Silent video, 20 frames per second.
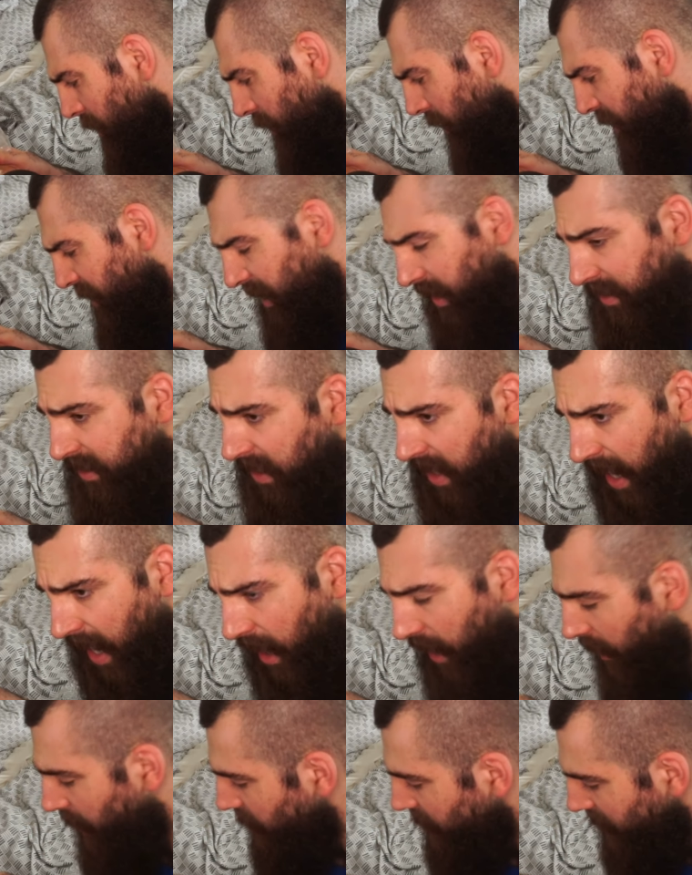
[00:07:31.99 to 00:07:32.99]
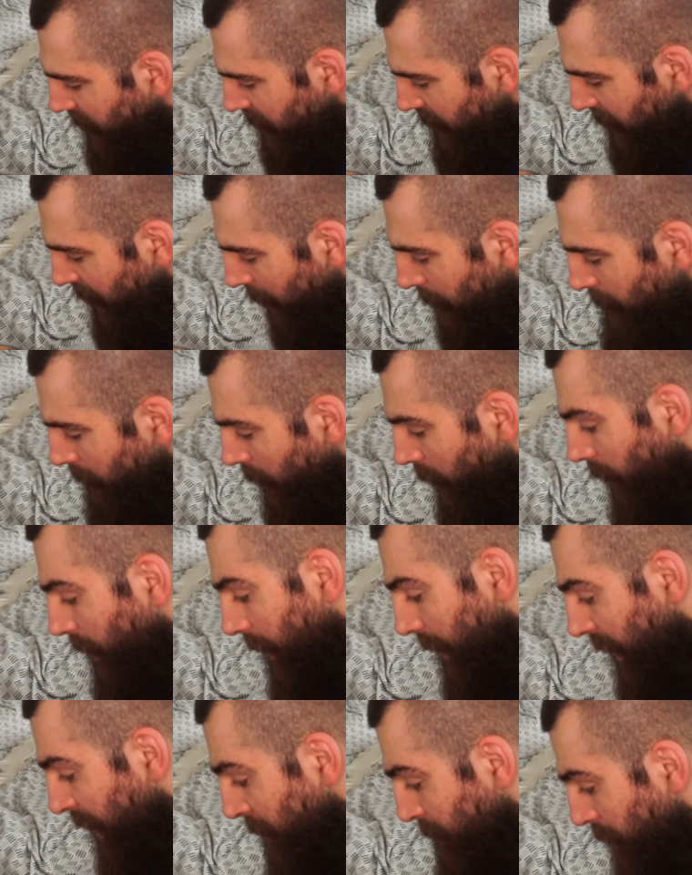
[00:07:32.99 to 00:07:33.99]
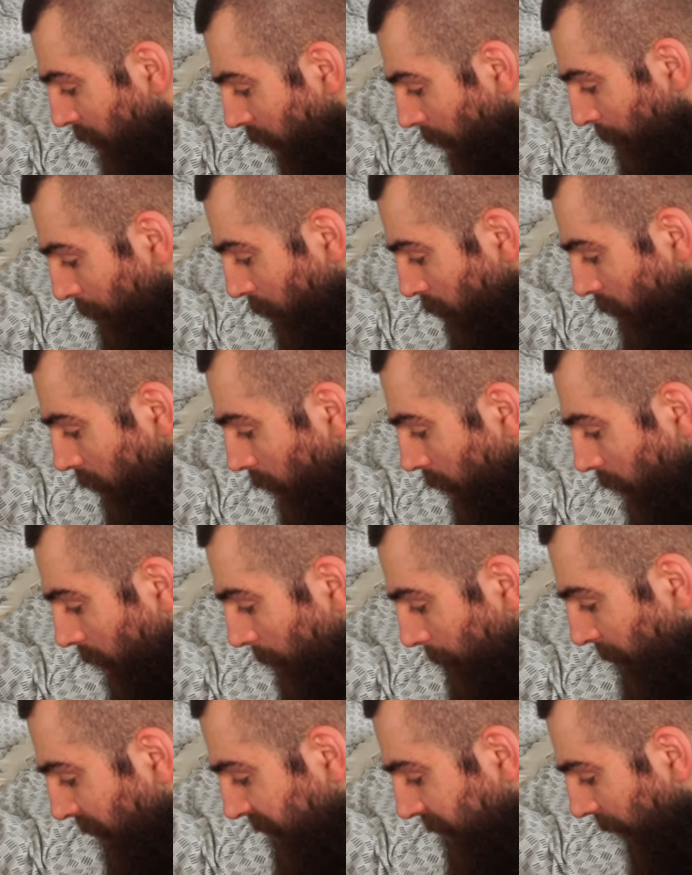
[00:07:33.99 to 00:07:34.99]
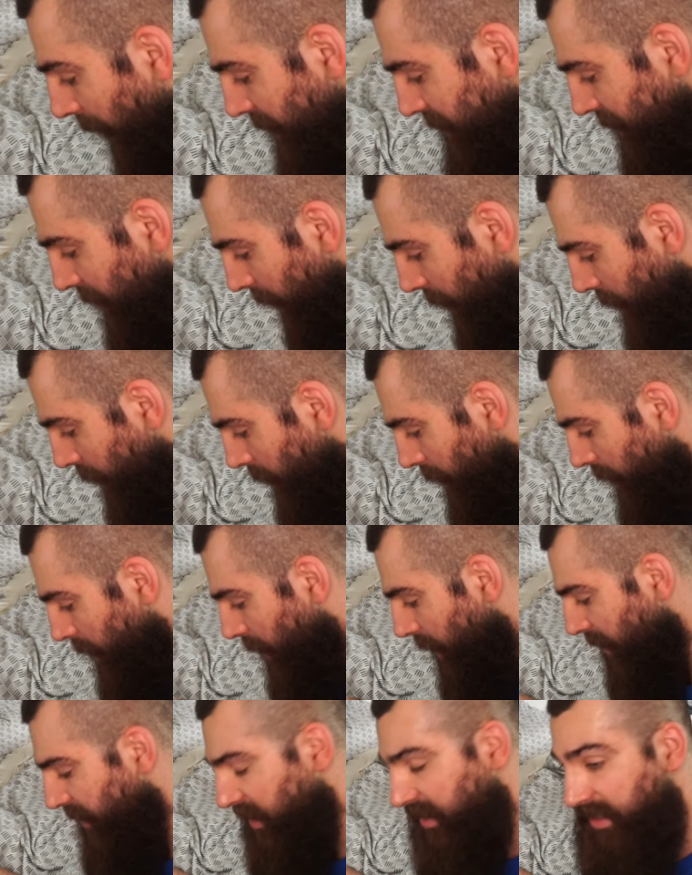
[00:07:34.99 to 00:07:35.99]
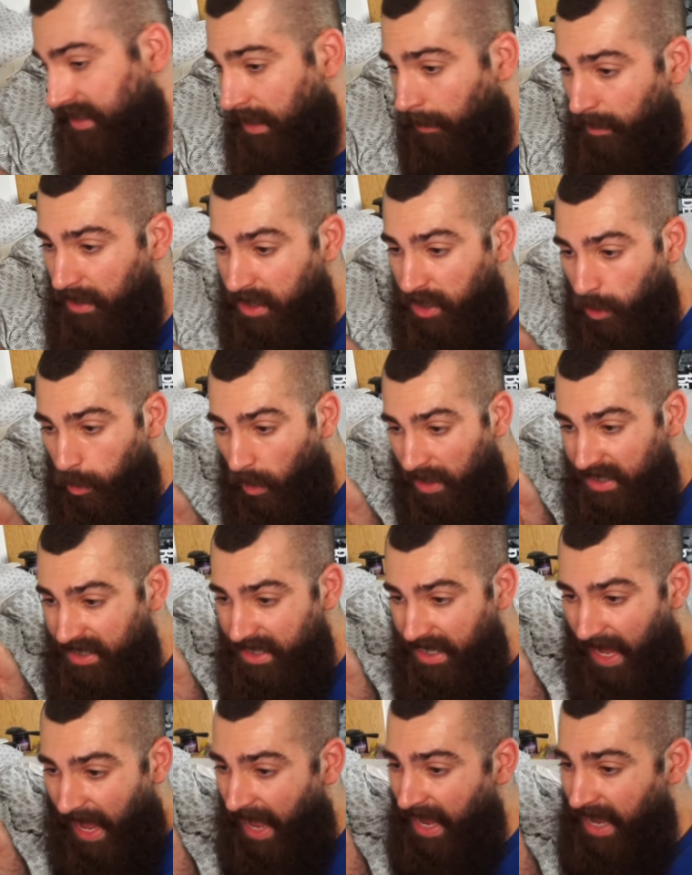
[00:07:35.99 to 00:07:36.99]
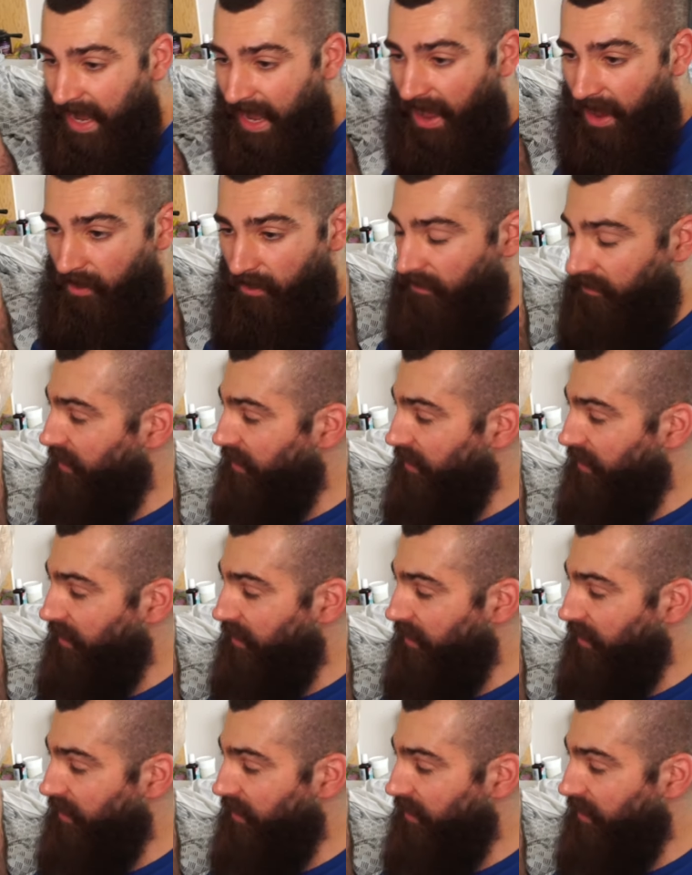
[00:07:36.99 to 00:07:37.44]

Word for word: I think I say how I say the name in purple by Ken Taylor. This is number 28 out of